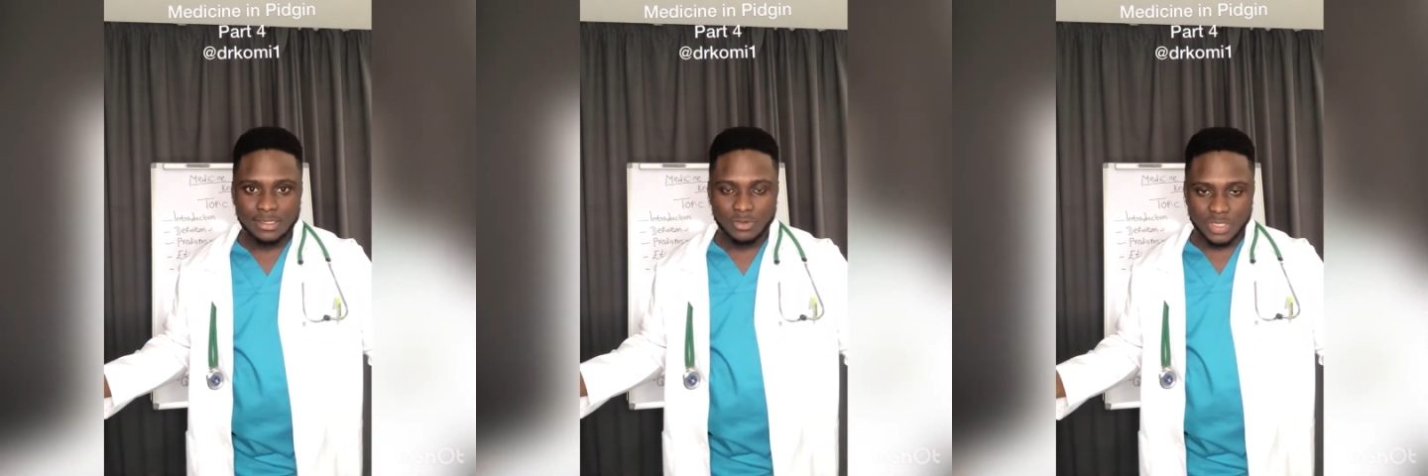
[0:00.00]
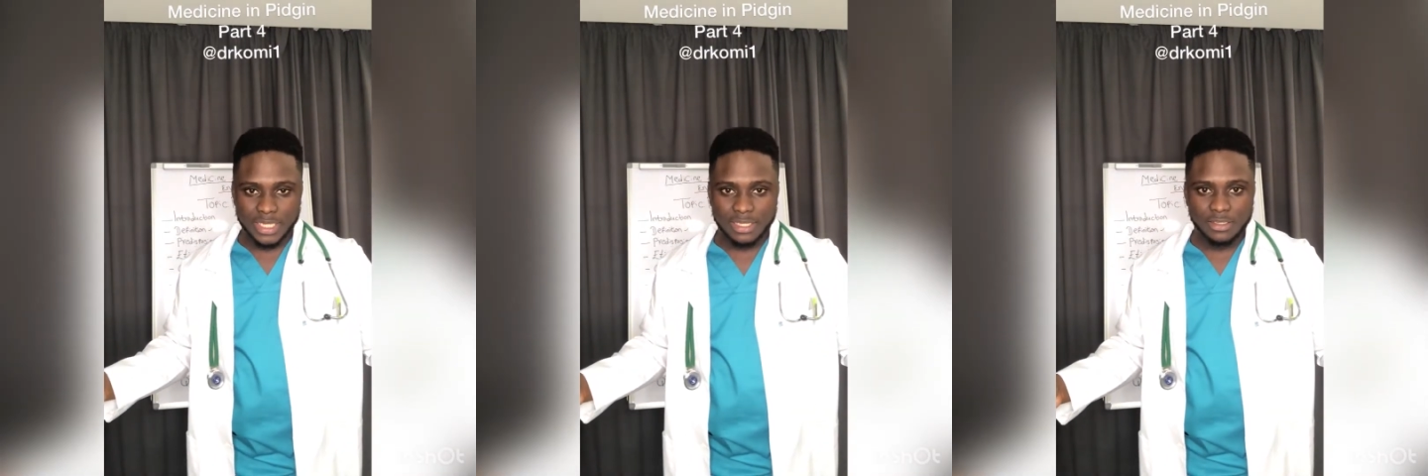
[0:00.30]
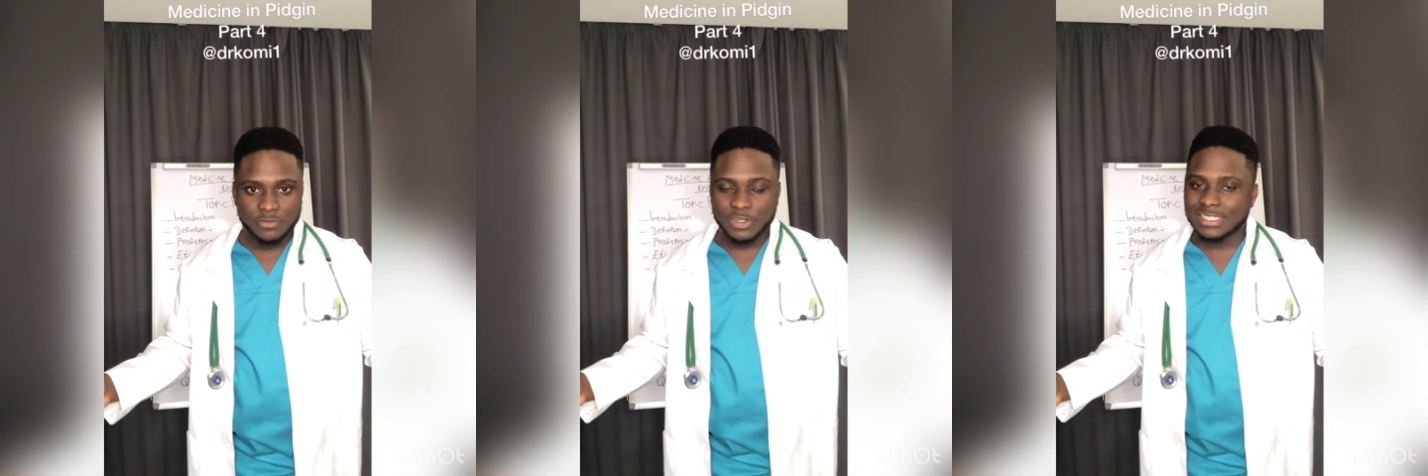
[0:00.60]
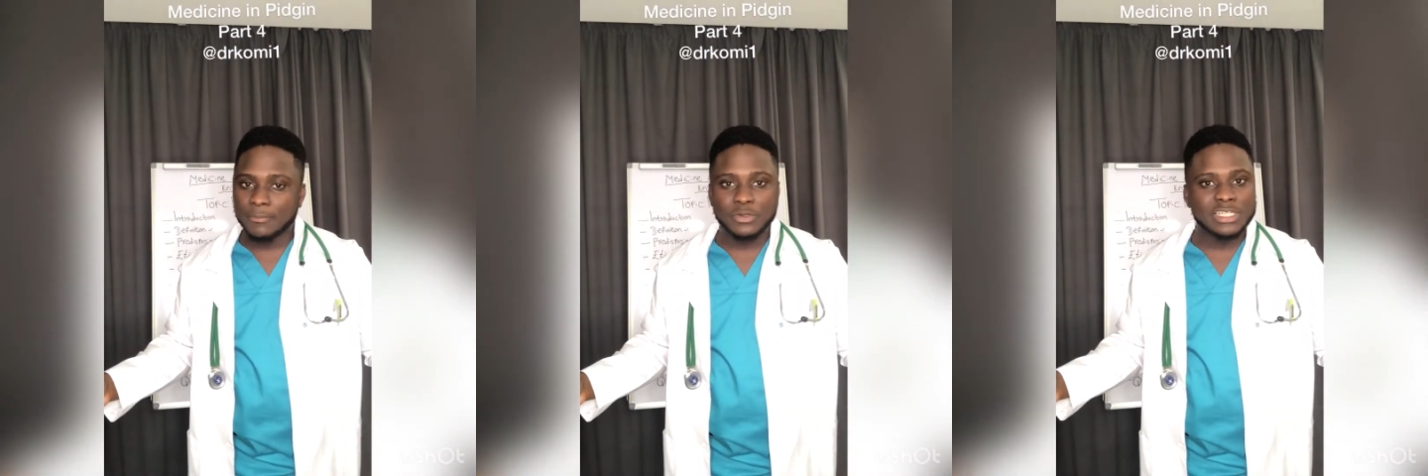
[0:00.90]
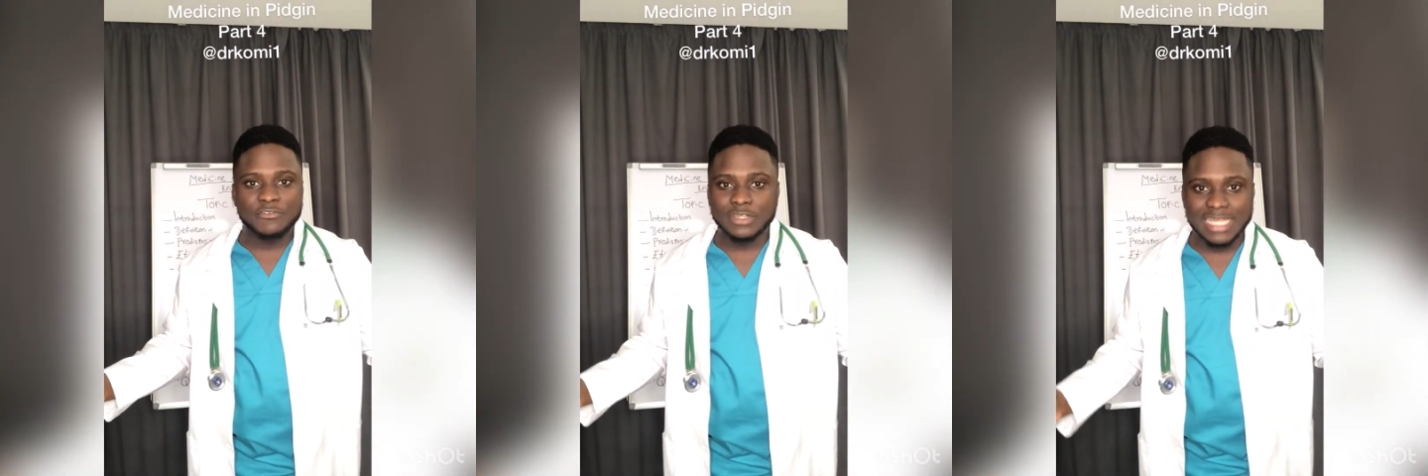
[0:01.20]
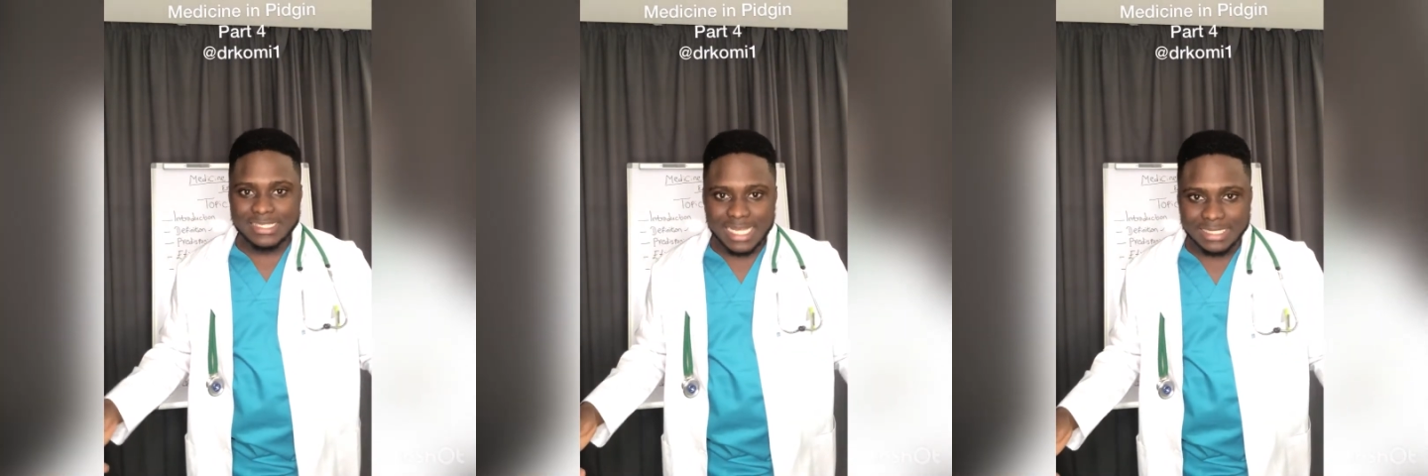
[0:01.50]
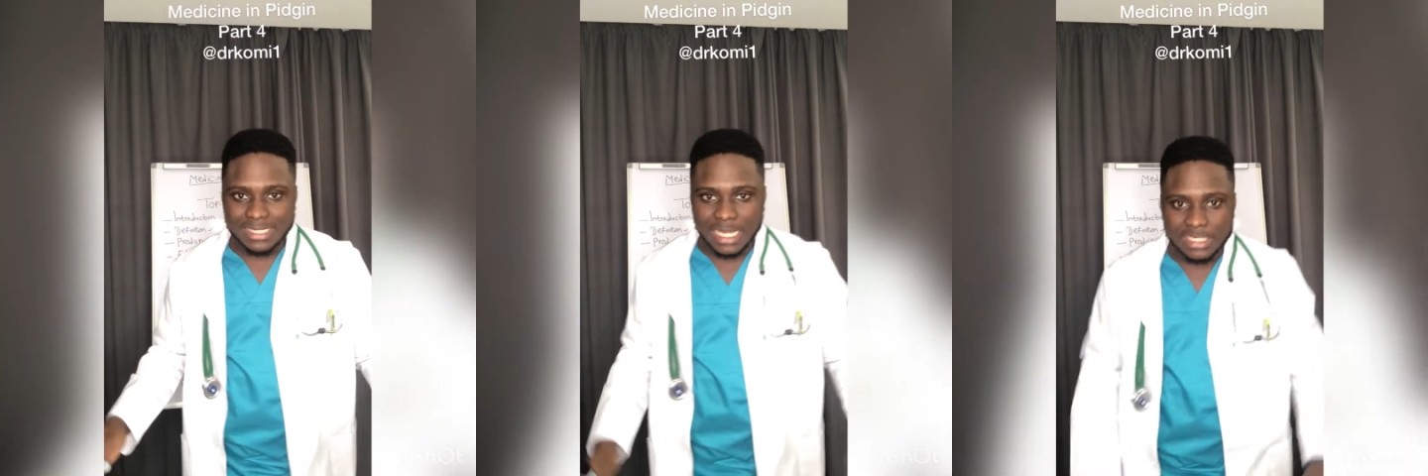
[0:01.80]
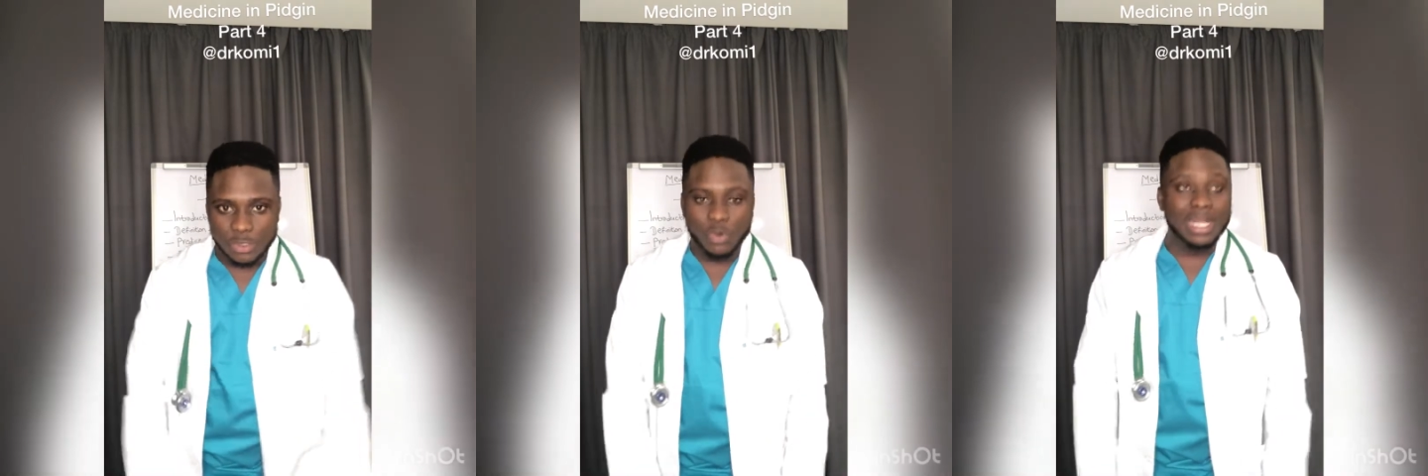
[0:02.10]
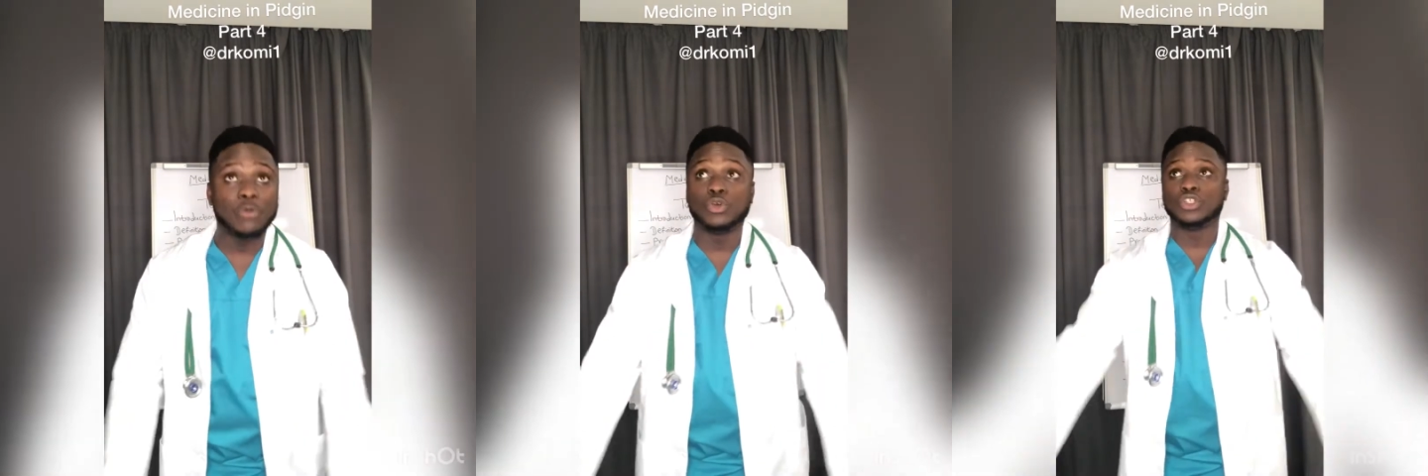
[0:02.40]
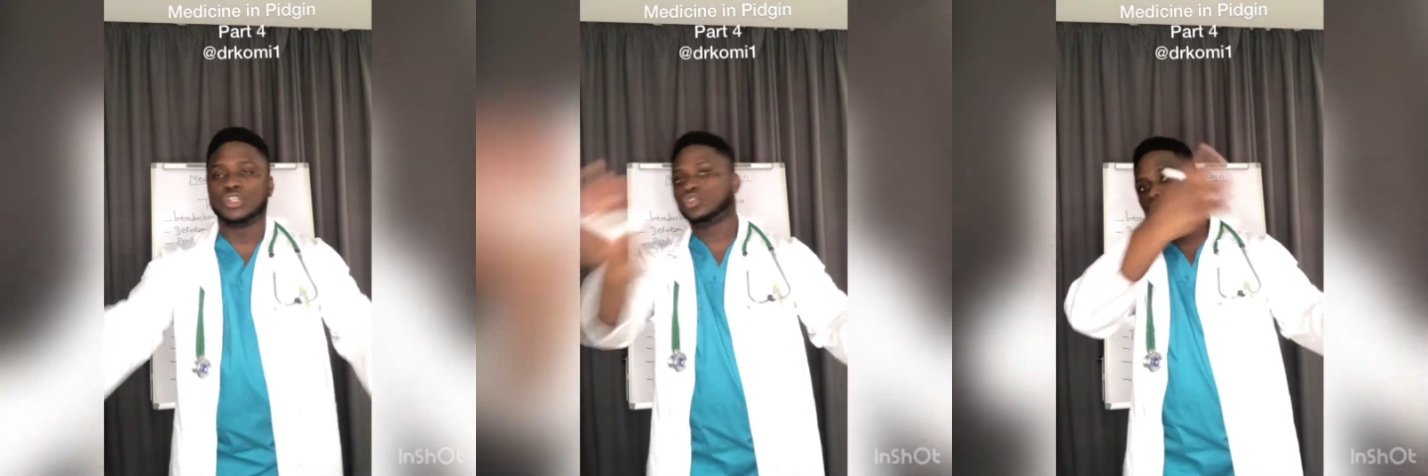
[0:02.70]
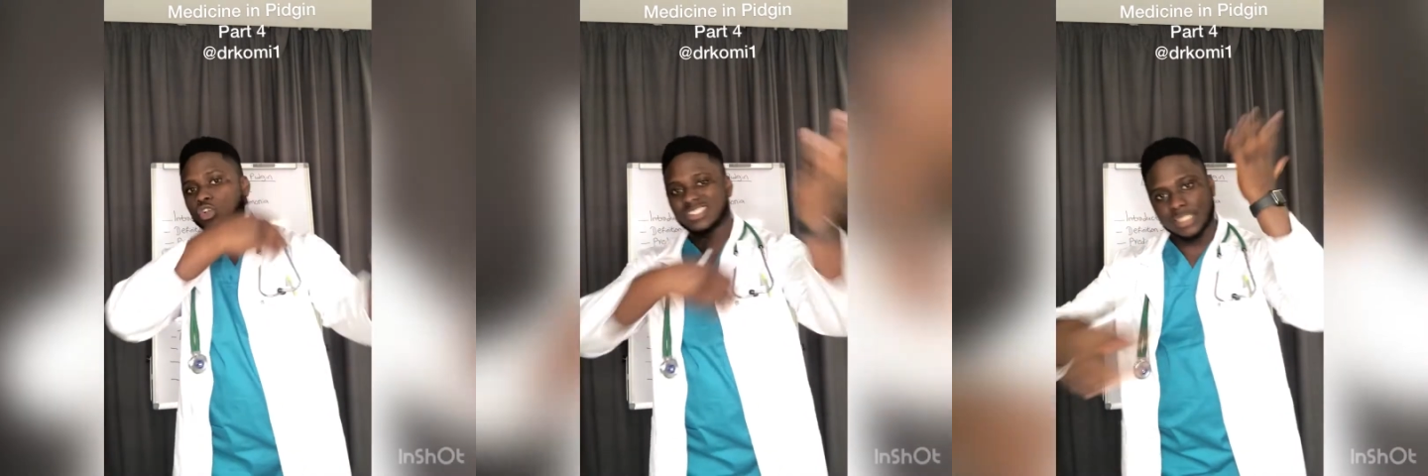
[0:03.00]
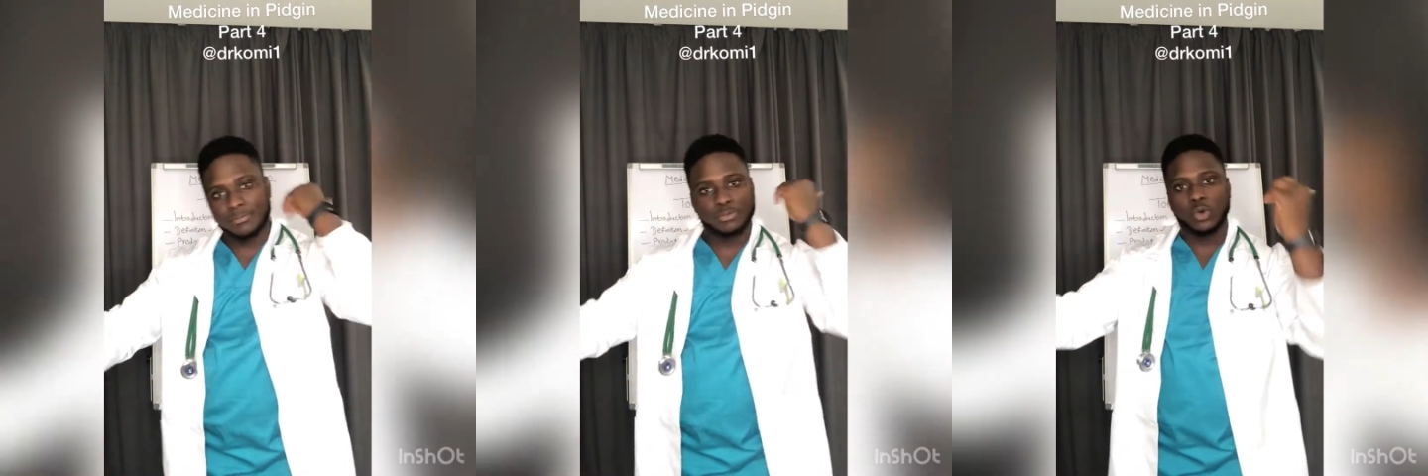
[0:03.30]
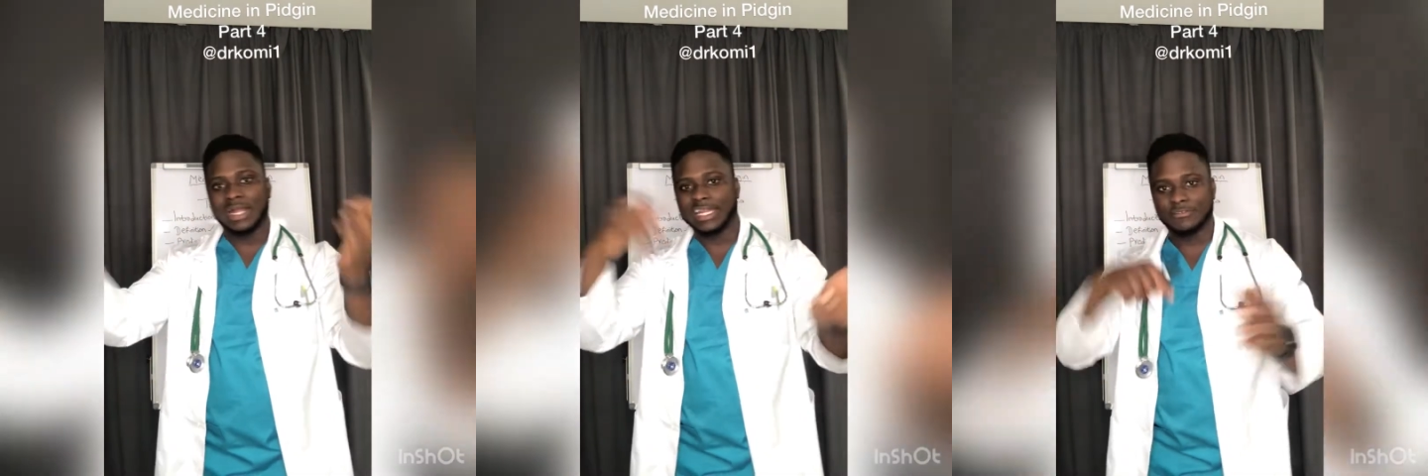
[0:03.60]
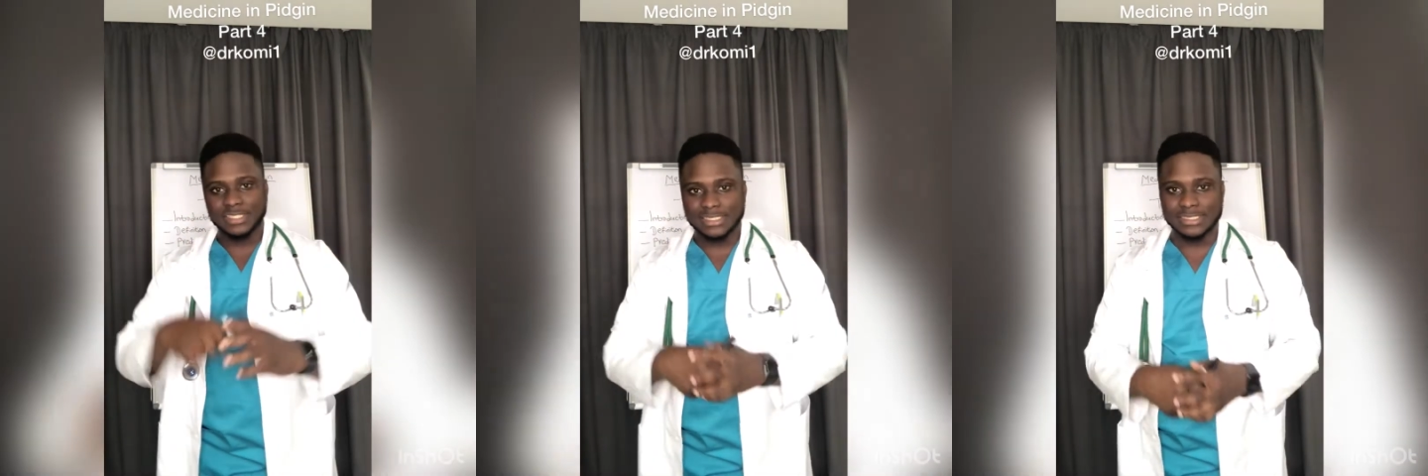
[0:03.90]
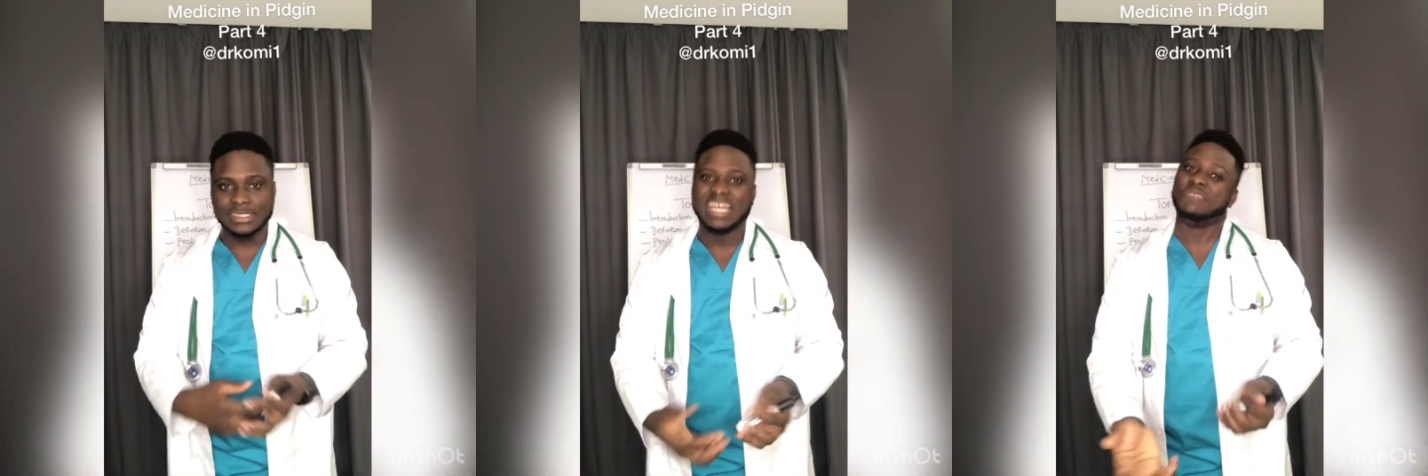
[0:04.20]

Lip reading: okay, for example, you dey for desert now, and you walk out with the dust, they blow and everything,